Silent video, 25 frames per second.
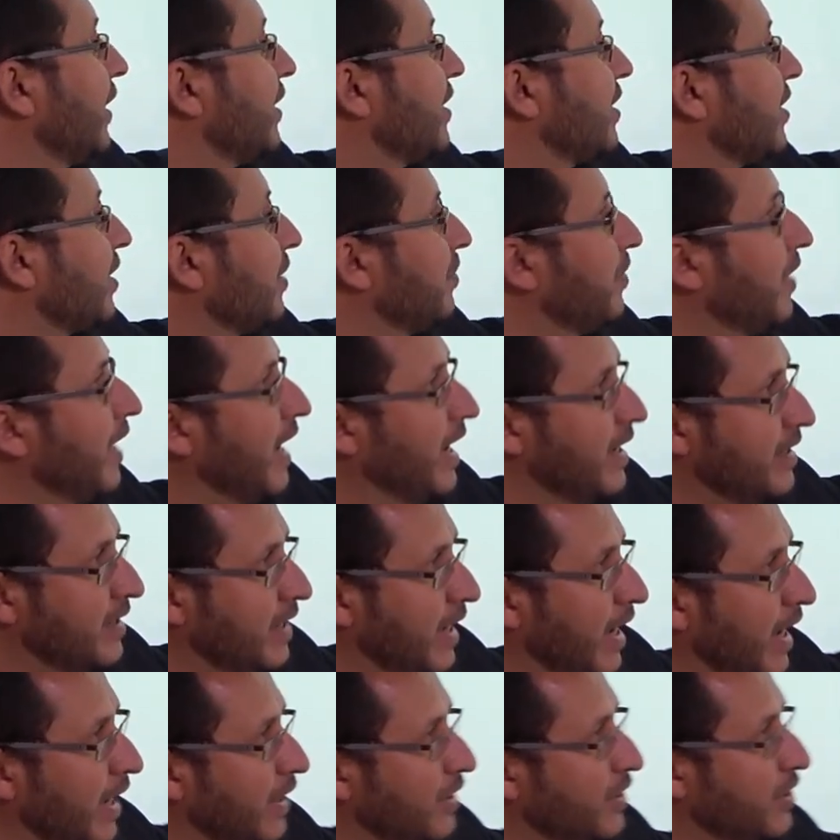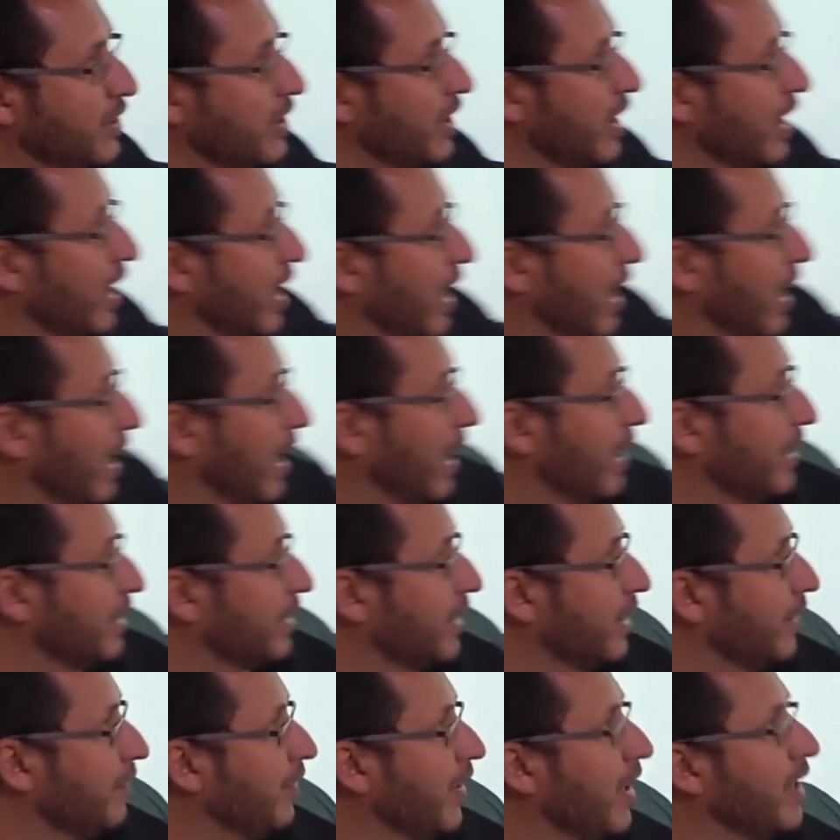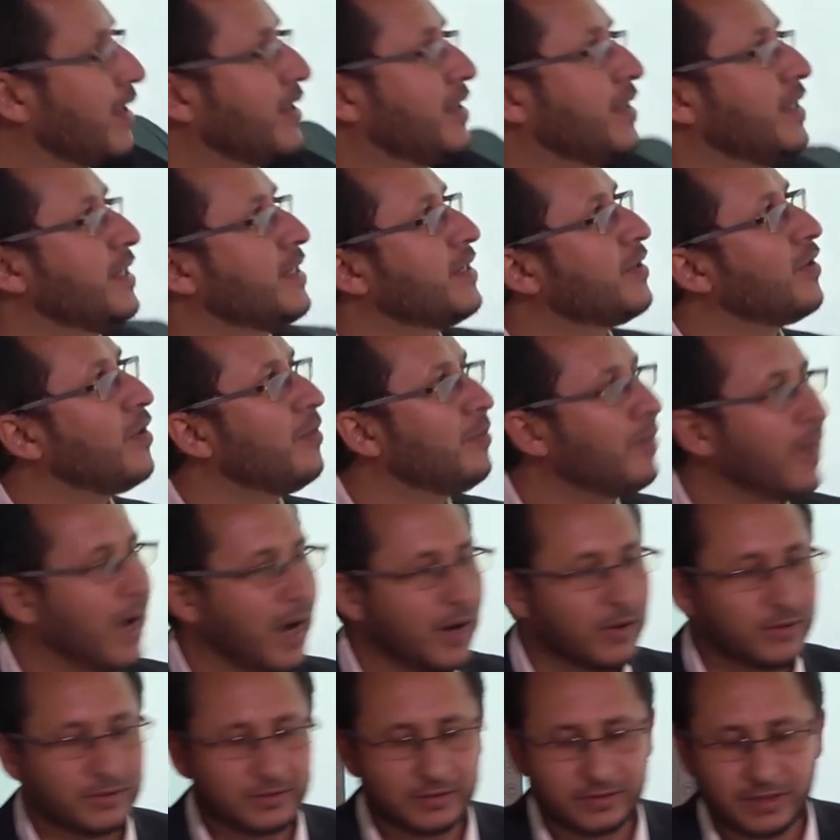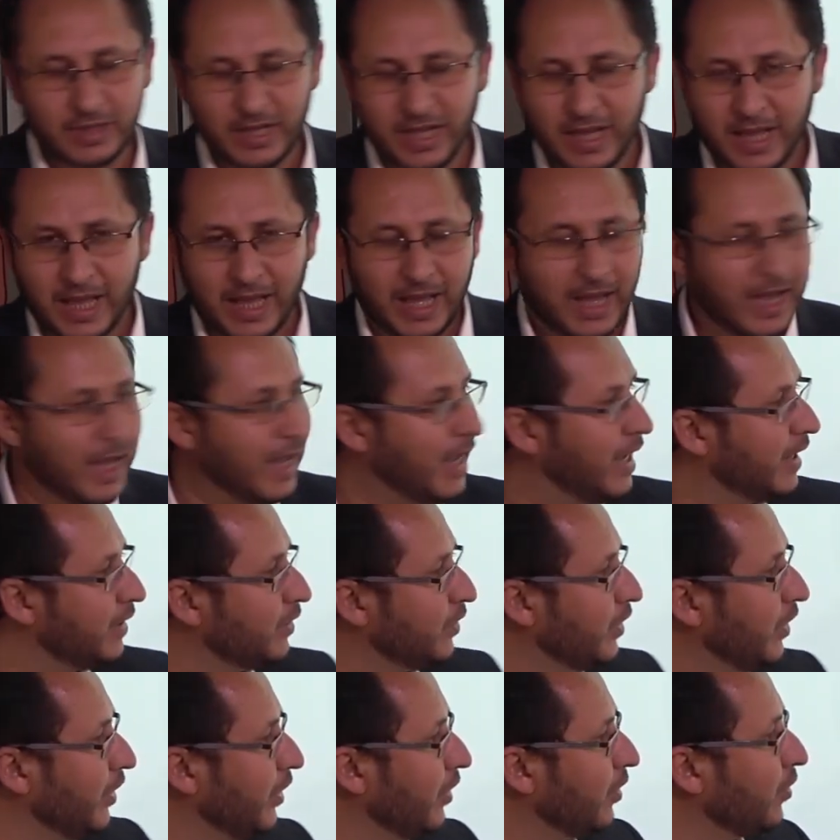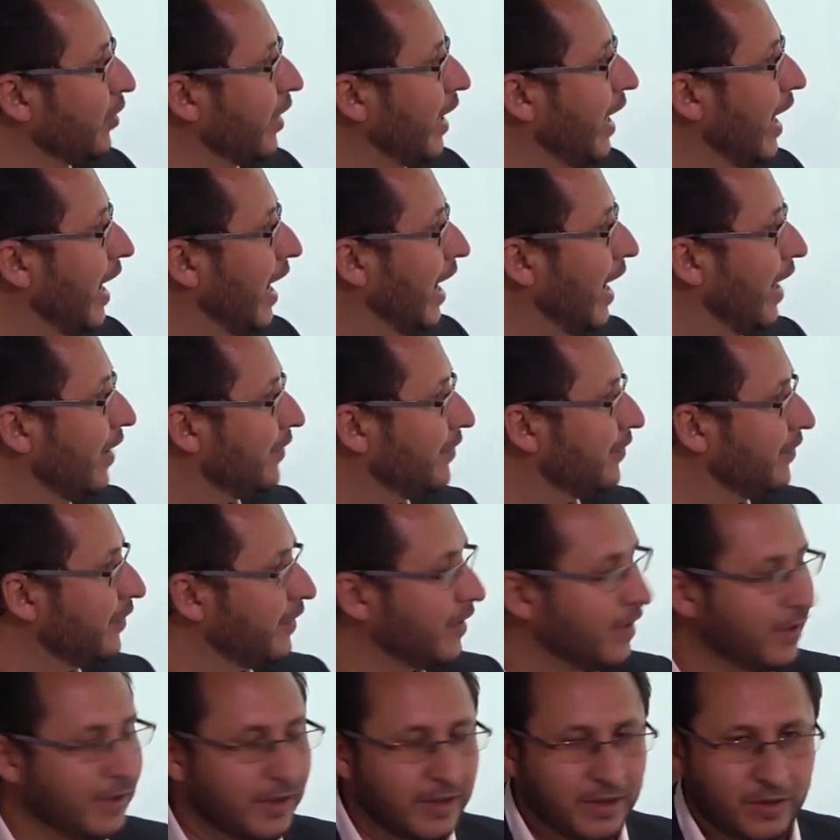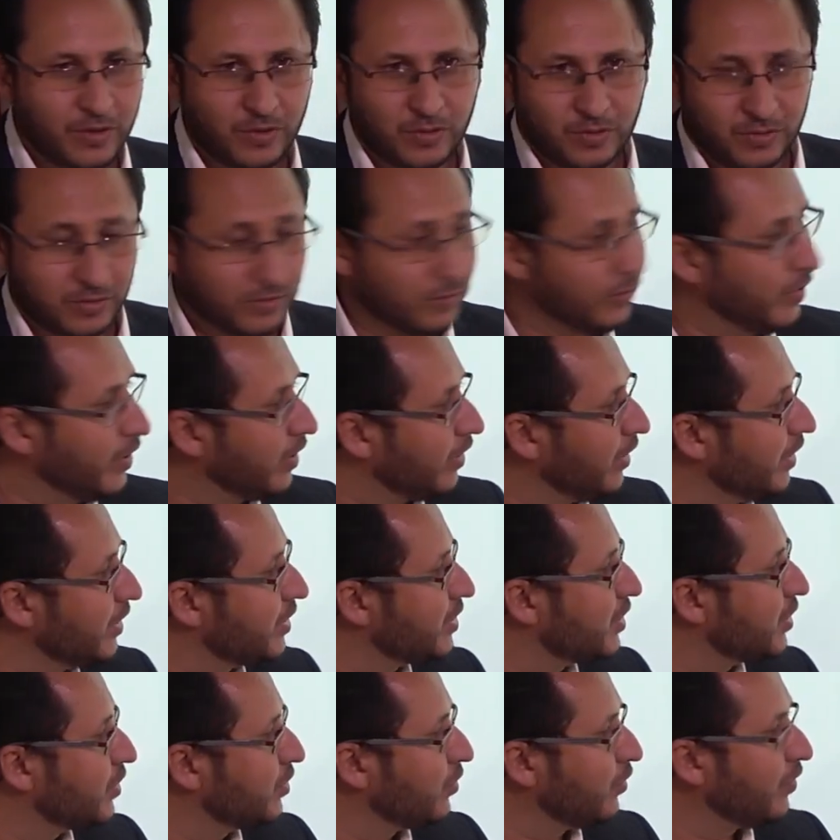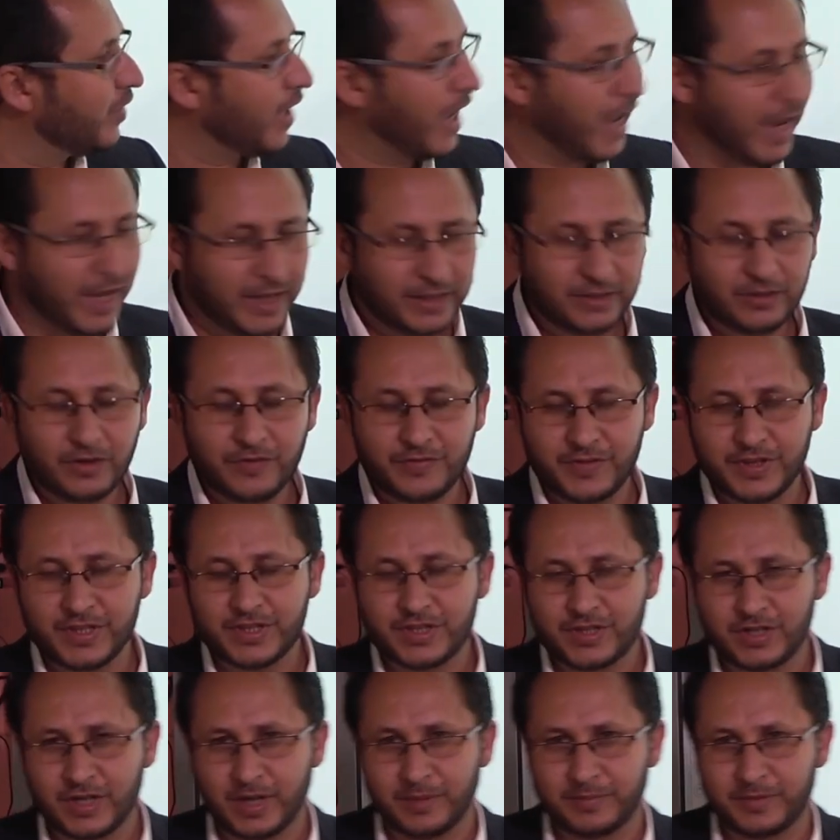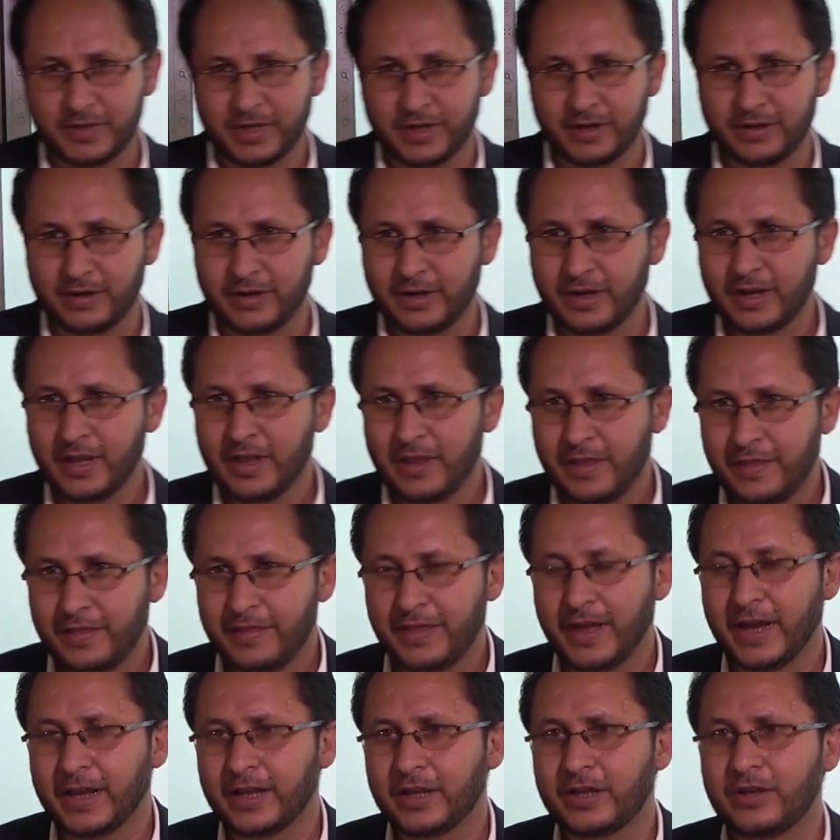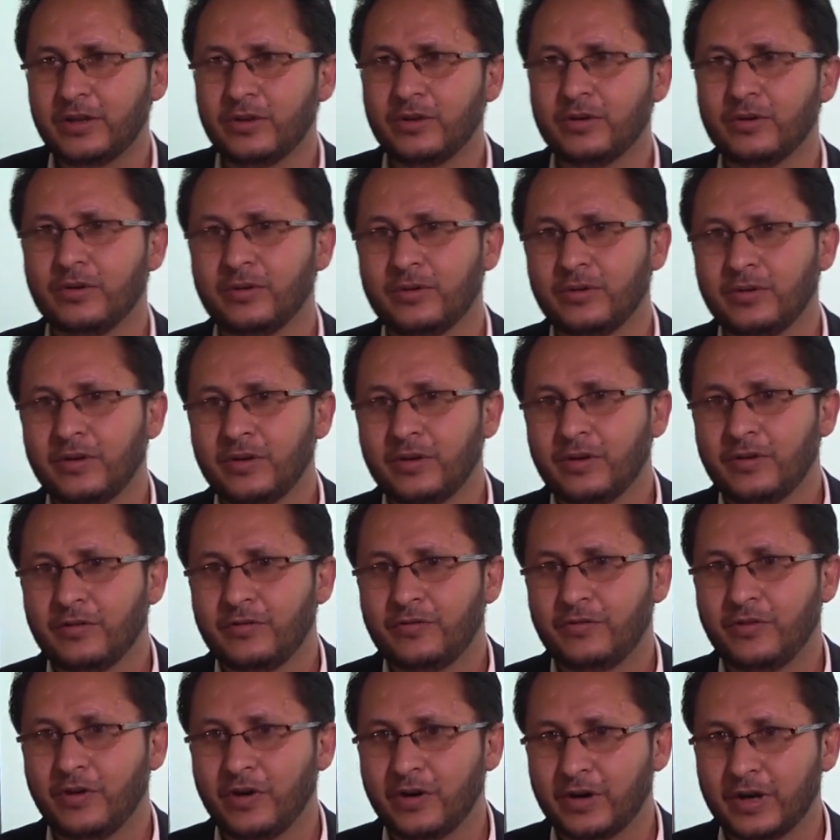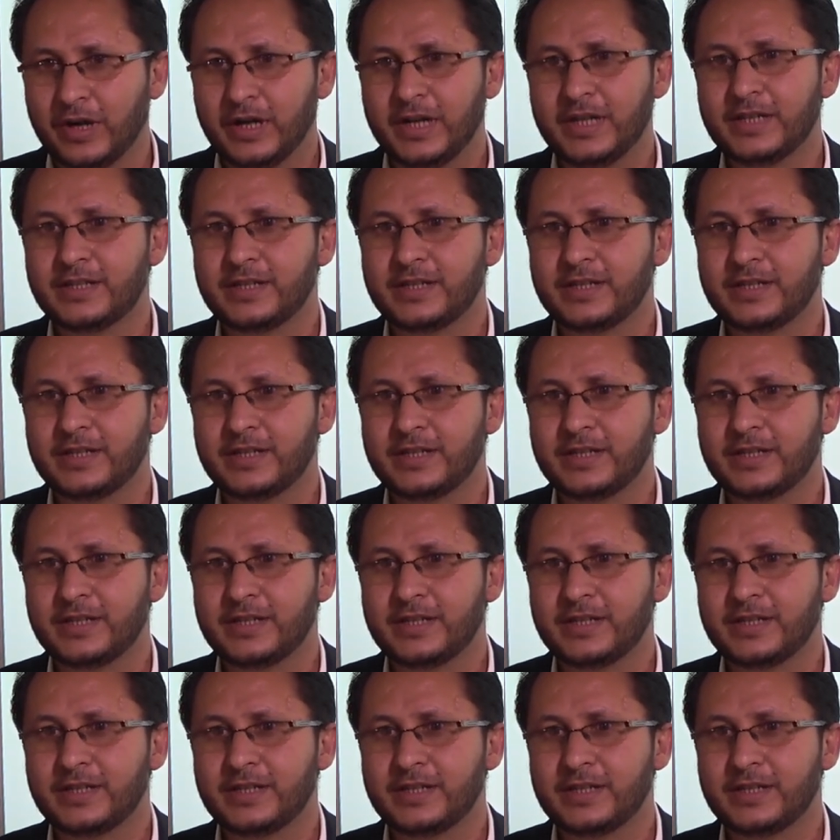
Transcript: it's replace H and give us this compound. And here we reach to the end of this chapter. Thank you for